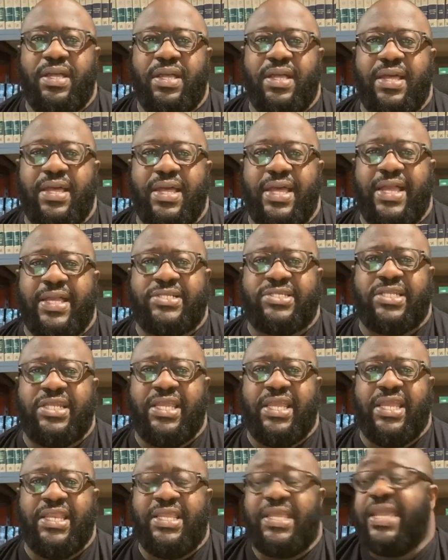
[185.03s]

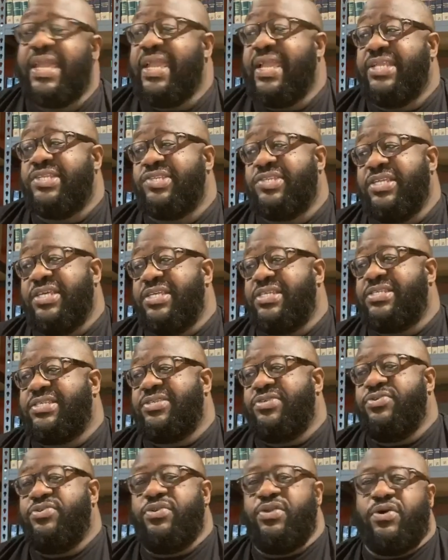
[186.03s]
engaged this.
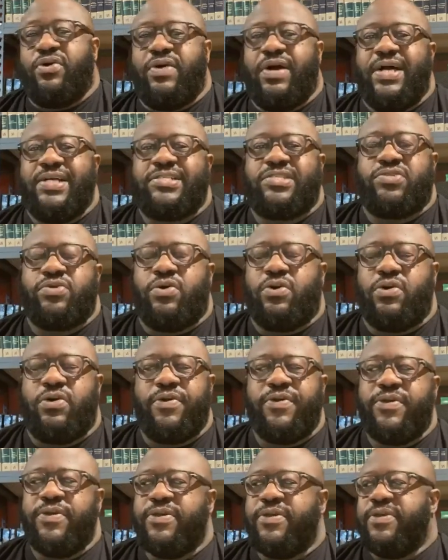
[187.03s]
You know, I saw
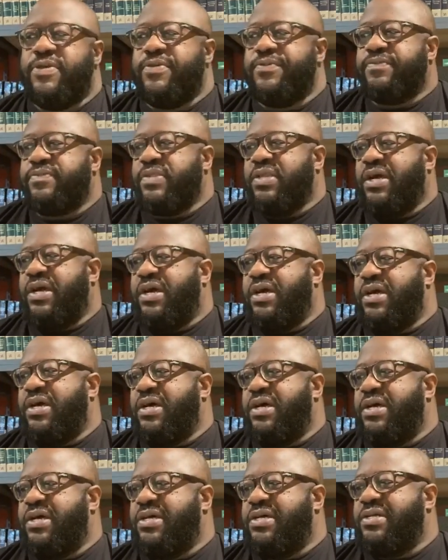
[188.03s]

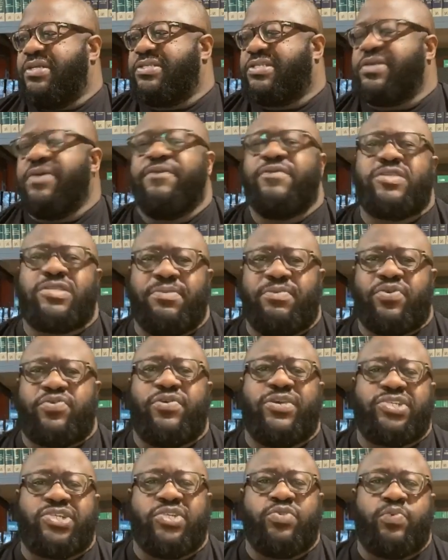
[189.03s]
some
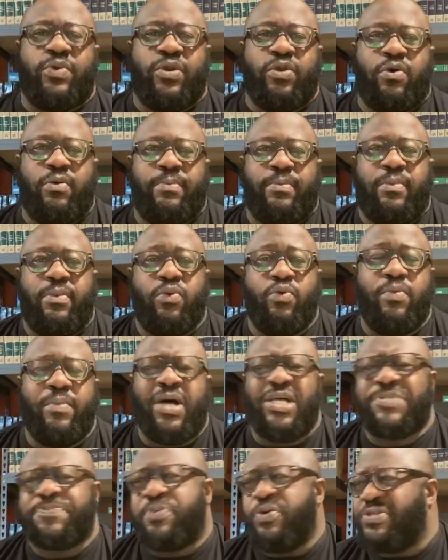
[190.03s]
Christians went on
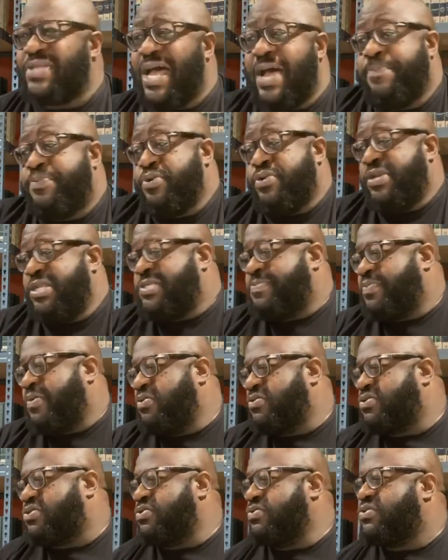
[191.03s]
Umar's post. I put on this
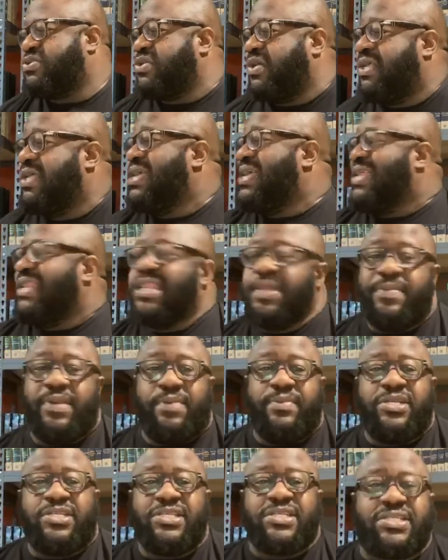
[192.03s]
post too. So let
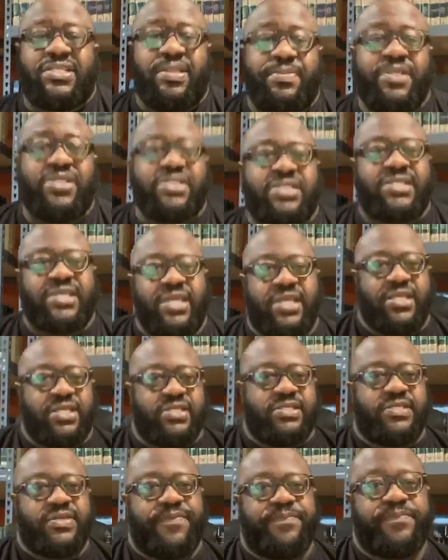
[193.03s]
me just say
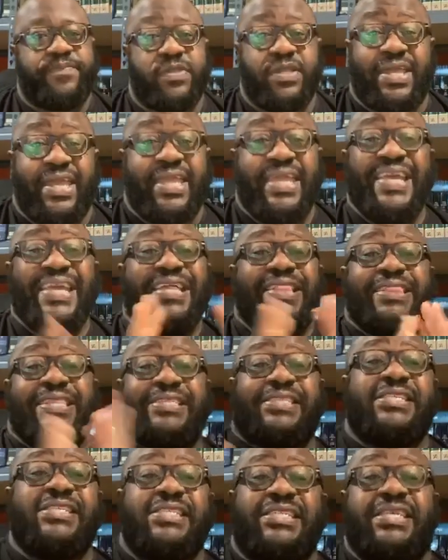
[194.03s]
this. Okay,
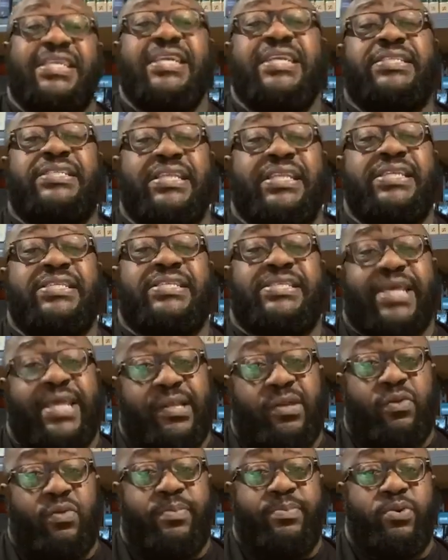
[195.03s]
this is easily
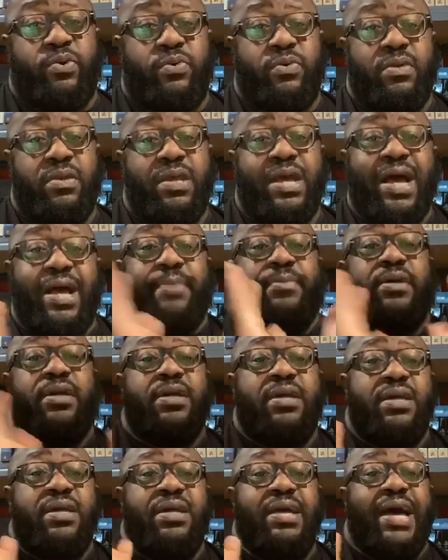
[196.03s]
settleable. I
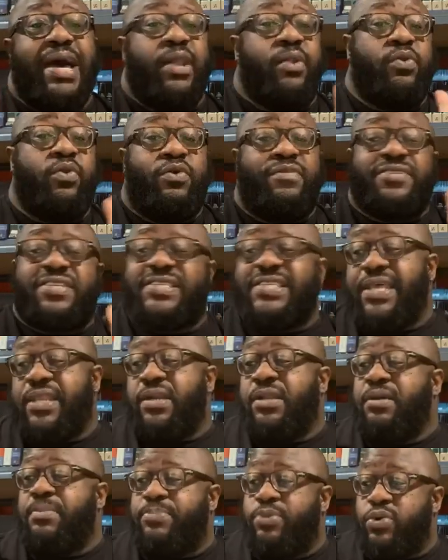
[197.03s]
don't know if
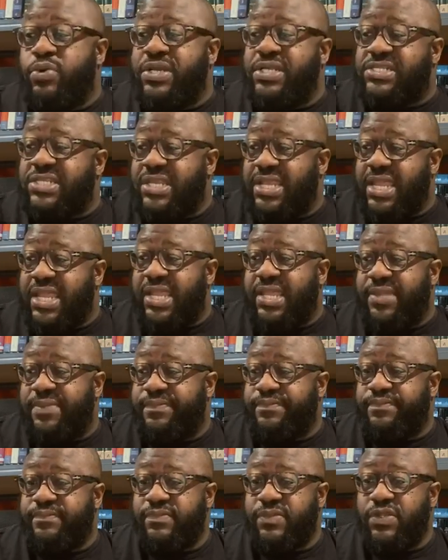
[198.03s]
settleable is a name,
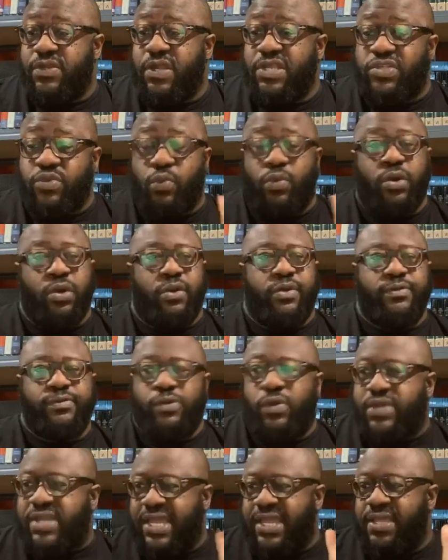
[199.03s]
as a word.
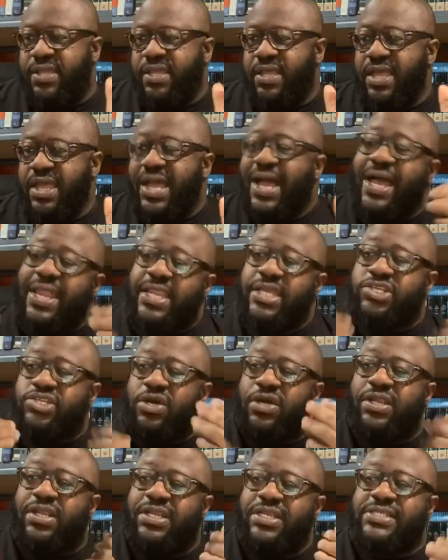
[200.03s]
Okay, I need
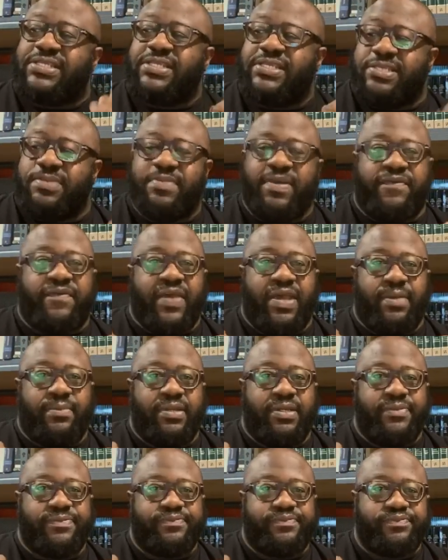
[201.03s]
y'all to listen to me, family.
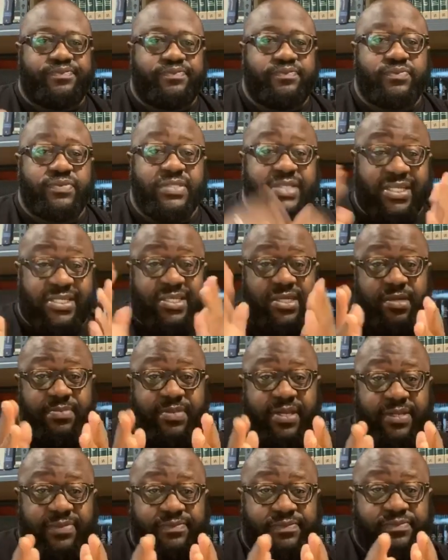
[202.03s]
Listen to
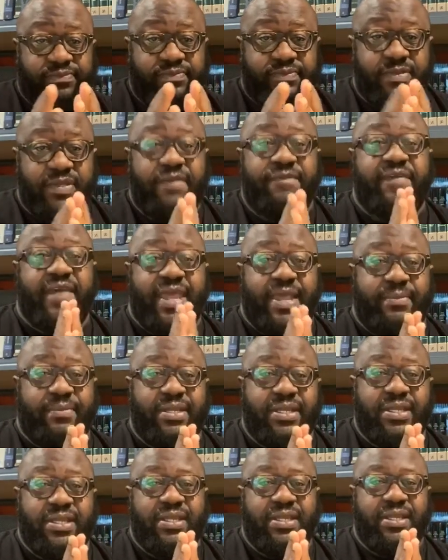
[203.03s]
me,
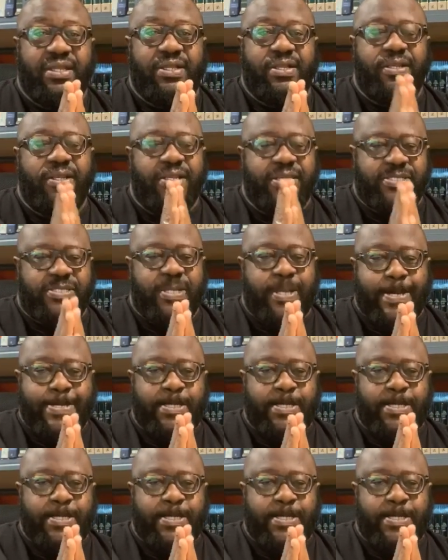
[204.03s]
family. Listen.